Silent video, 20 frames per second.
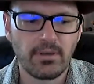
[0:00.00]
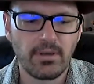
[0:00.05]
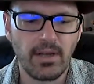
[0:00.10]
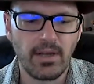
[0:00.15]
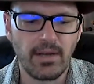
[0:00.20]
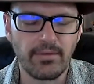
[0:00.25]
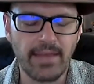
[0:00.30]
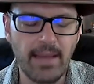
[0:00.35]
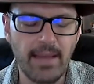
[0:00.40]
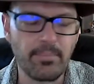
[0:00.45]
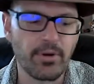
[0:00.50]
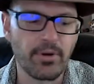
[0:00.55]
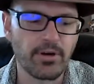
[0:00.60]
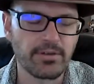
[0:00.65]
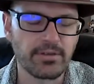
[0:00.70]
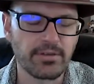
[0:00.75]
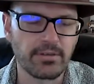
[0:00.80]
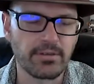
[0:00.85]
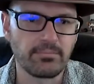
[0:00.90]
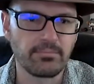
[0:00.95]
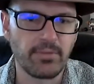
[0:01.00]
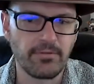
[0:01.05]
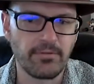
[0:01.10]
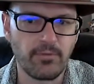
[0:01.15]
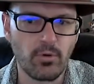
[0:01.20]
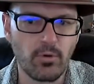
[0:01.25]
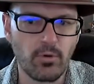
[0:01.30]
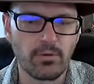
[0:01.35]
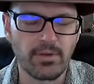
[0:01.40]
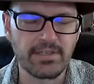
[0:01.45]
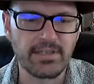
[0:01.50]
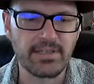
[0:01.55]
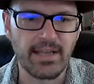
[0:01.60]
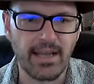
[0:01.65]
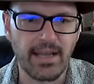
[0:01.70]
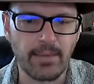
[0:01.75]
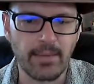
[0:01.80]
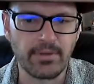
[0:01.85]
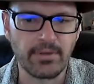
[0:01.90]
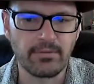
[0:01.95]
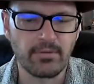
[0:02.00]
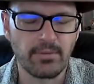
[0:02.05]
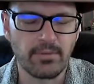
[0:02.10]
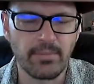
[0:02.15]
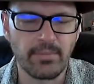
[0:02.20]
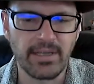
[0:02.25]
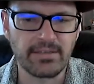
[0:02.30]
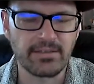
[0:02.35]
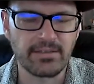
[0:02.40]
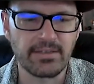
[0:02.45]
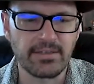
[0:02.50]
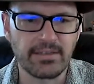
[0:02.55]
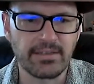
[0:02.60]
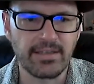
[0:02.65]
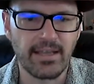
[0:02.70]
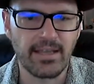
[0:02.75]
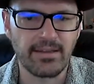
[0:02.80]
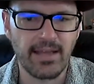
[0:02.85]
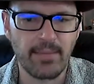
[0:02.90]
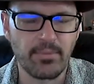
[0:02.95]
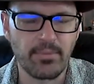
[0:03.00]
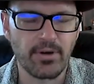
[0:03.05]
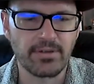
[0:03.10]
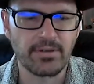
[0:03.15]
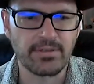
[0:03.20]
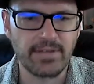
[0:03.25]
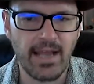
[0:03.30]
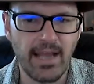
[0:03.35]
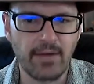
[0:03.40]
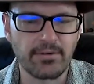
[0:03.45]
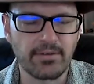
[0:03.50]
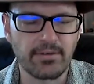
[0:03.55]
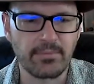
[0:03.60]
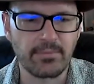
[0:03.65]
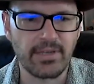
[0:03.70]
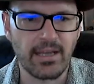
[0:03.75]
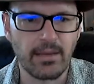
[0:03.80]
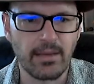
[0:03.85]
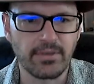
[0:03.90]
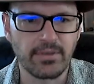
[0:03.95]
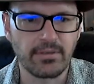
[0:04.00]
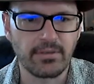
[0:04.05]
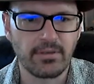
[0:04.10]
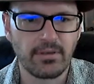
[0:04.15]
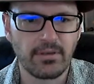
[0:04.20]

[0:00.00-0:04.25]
And if that person before wasn't happy, what makes us think that that person now is going to be happy?